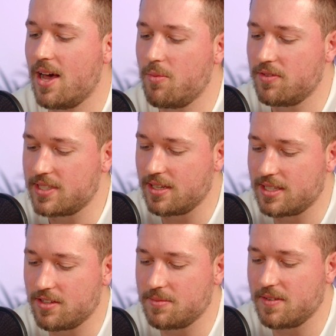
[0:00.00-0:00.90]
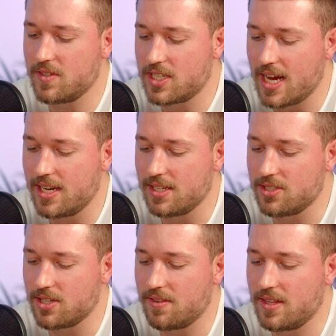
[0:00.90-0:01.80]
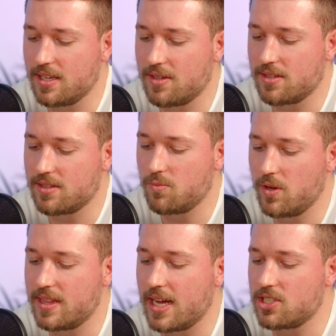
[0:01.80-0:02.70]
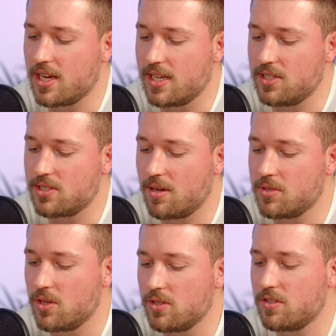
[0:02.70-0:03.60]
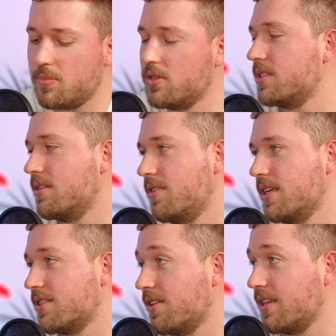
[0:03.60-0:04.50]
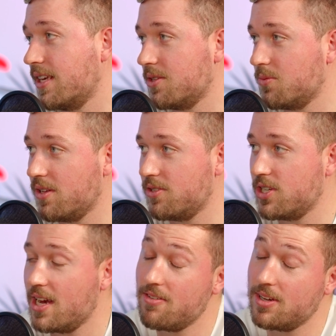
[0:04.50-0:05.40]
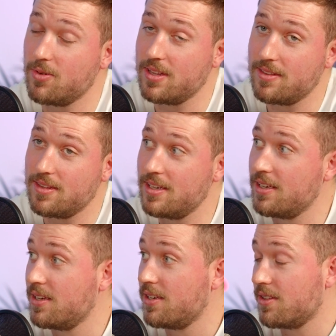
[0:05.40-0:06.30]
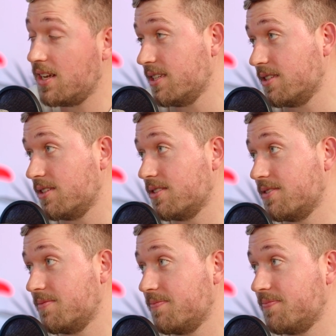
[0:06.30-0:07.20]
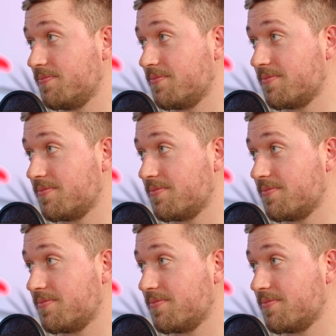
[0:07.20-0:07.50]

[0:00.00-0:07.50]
And we've set ourselves a bit of a challenge. And I think with that challenge comes lots of positive things. And I think it's worth sharing with the listeners. Mm.